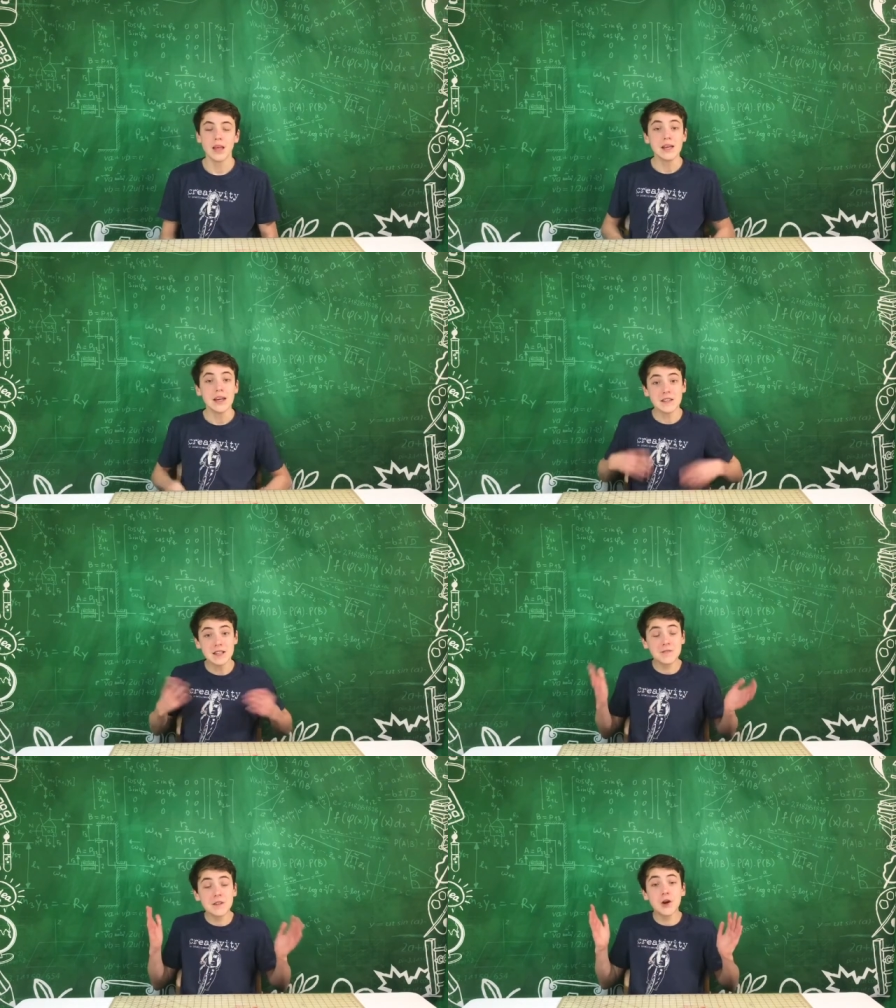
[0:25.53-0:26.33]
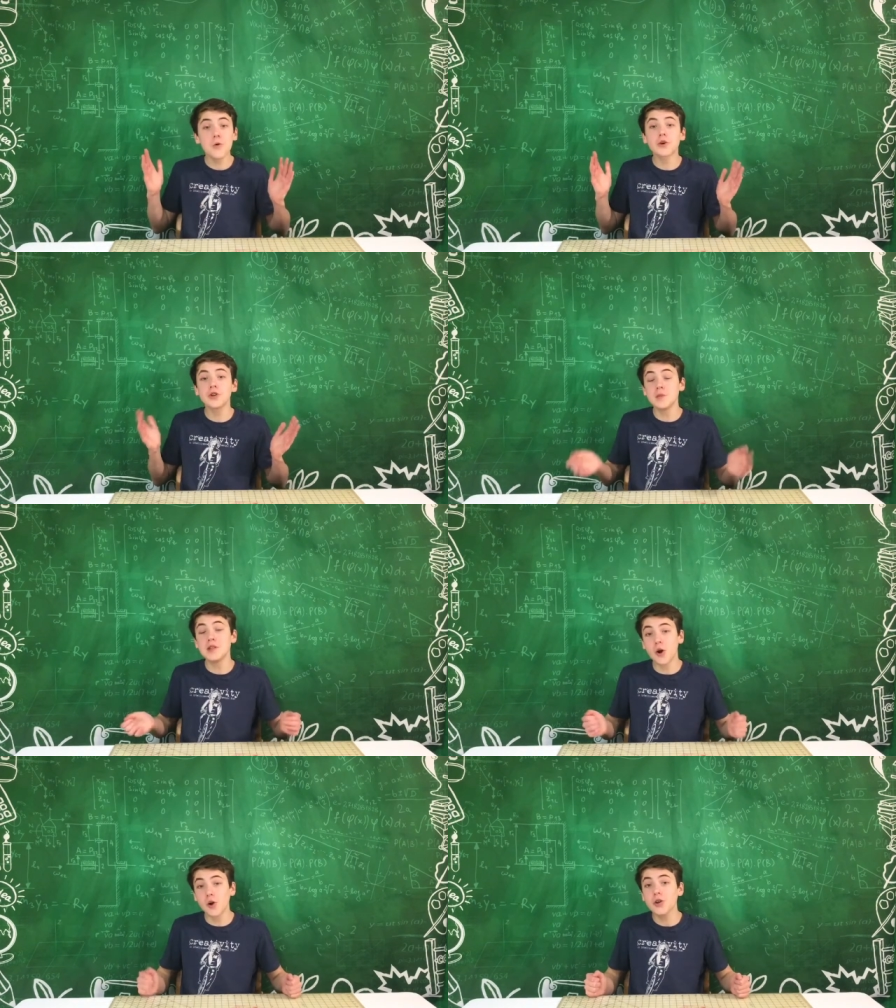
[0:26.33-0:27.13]
In this video, we're going to be
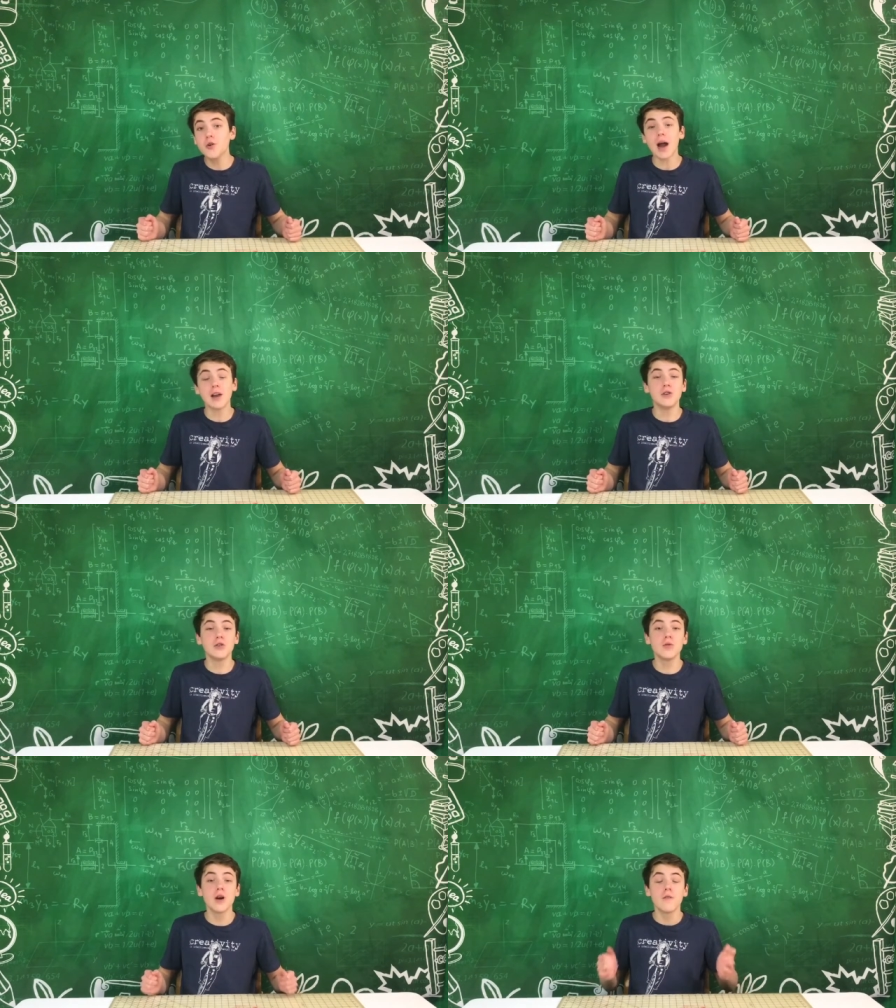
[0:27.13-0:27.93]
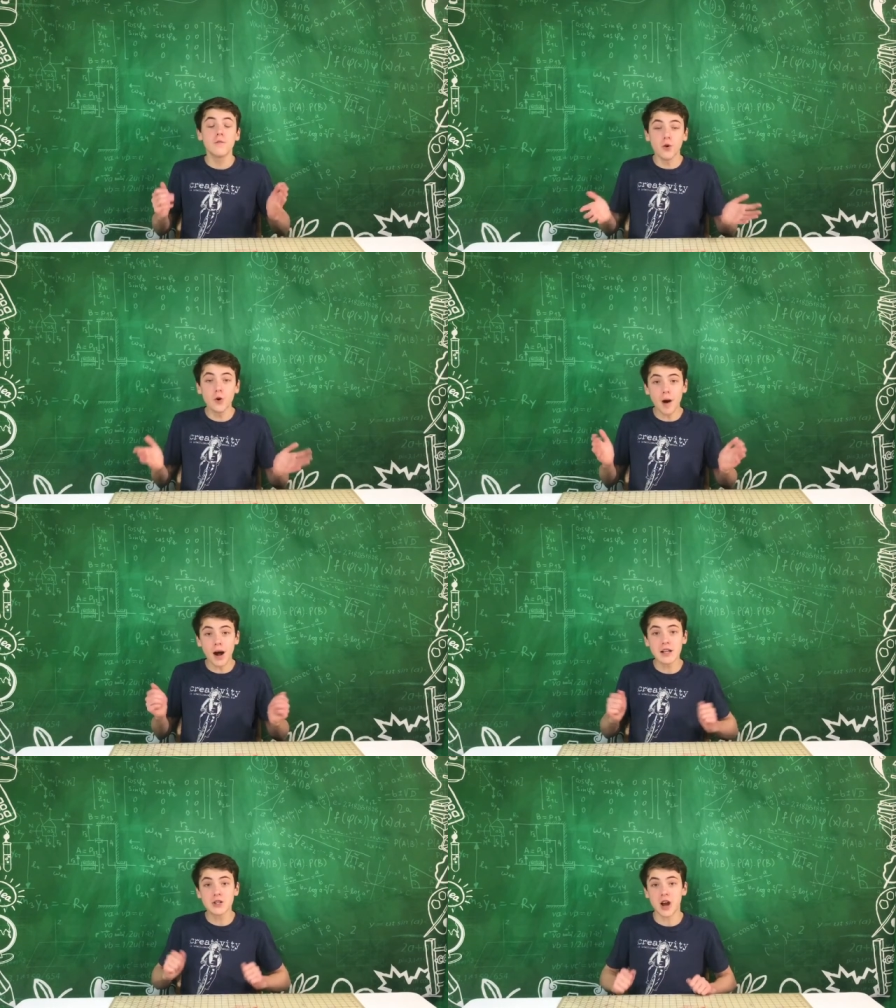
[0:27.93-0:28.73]
showing you how to do full
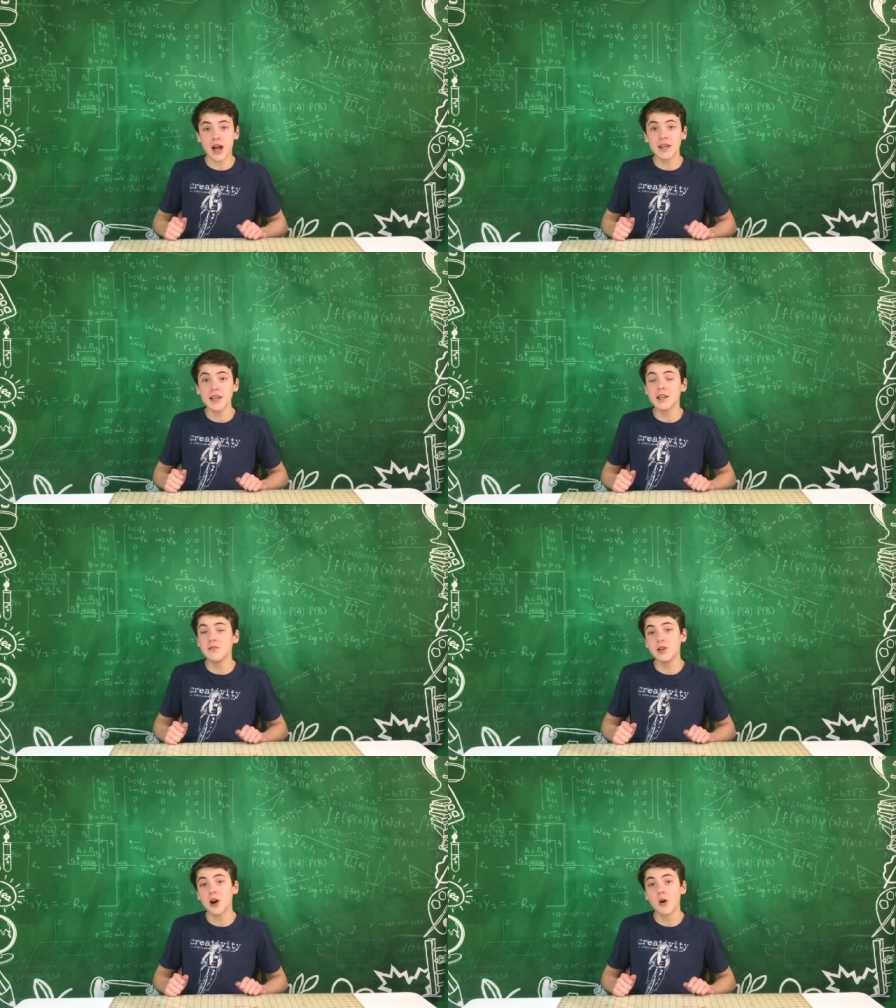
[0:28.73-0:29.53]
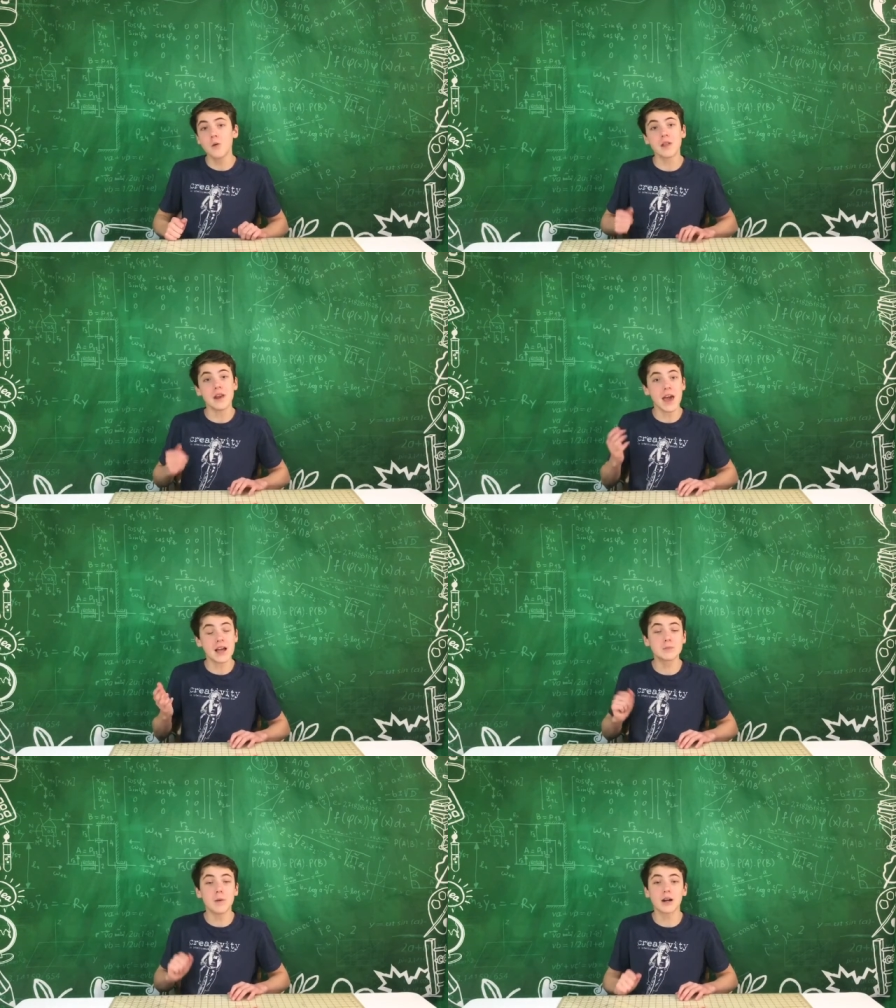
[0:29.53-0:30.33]
body tracking in VR with an
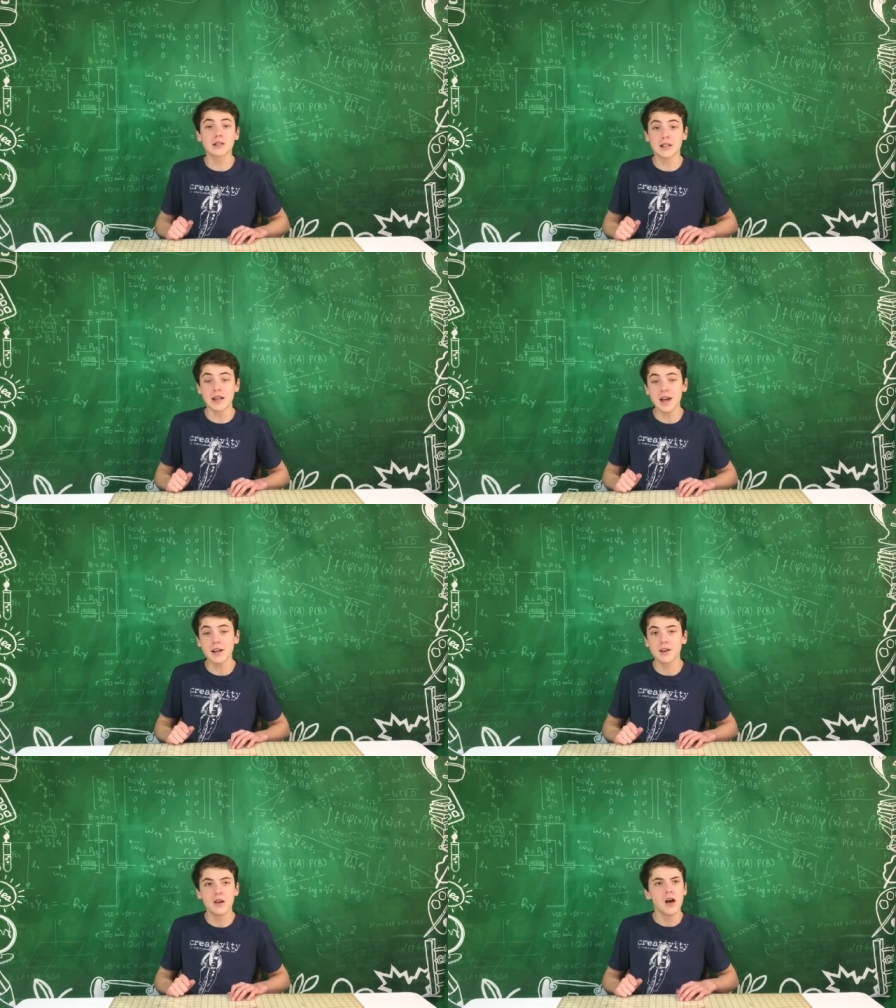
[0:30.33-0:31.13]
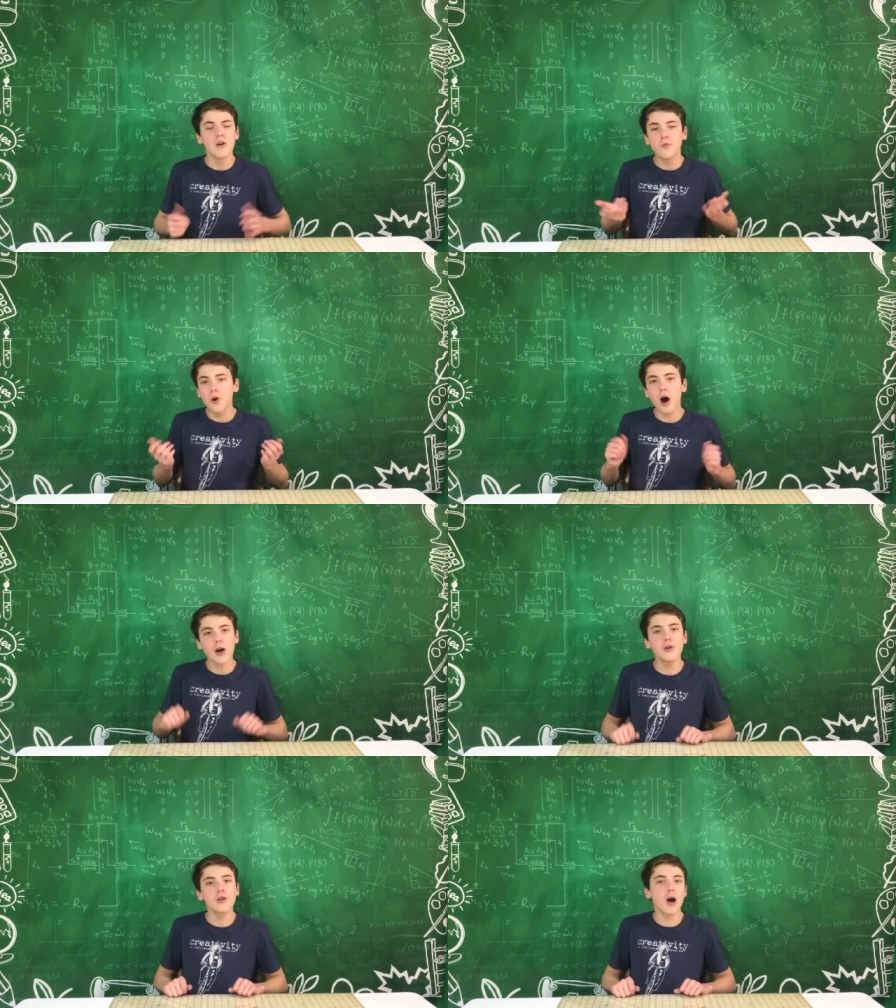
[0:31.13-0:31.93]
Xbox Kinect for
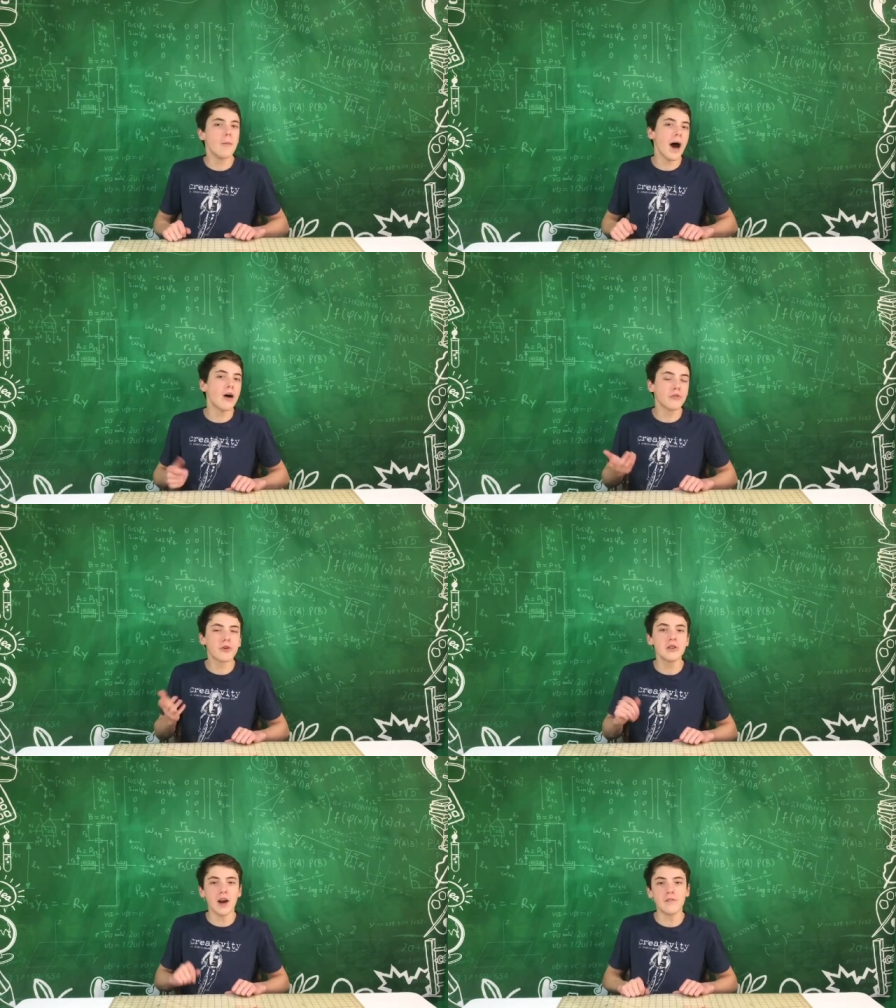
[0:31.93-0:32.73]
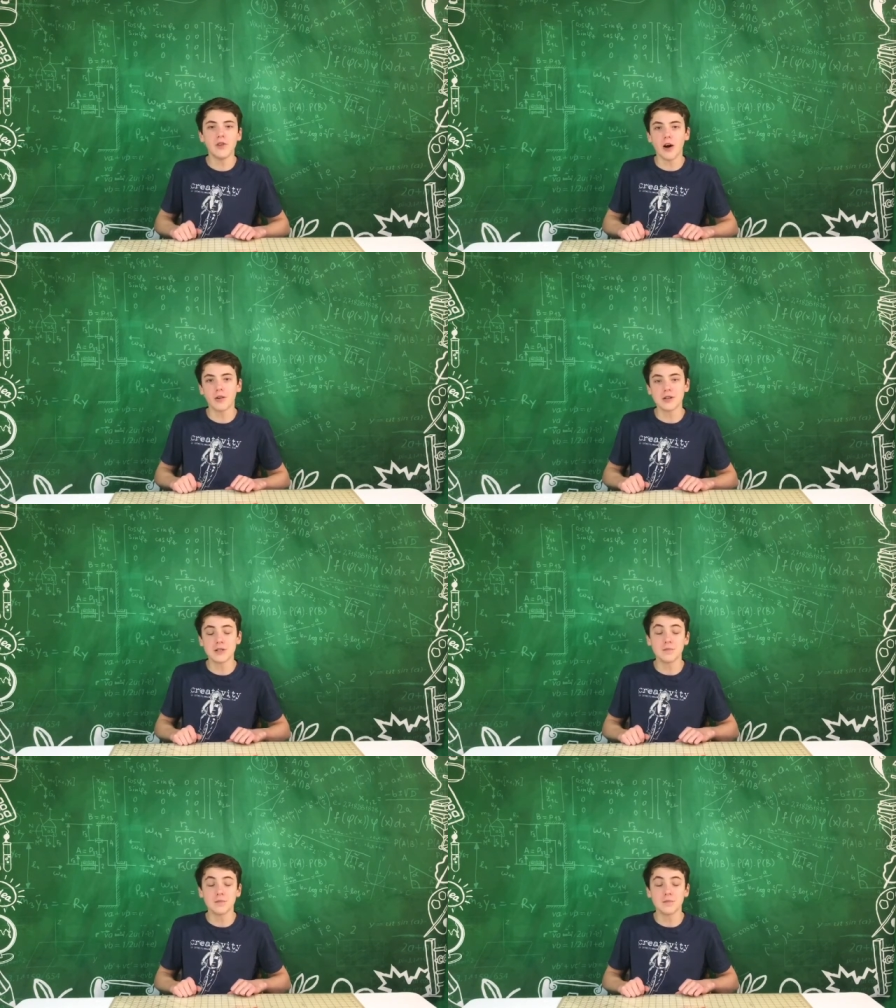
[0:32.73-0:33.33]
under about $35.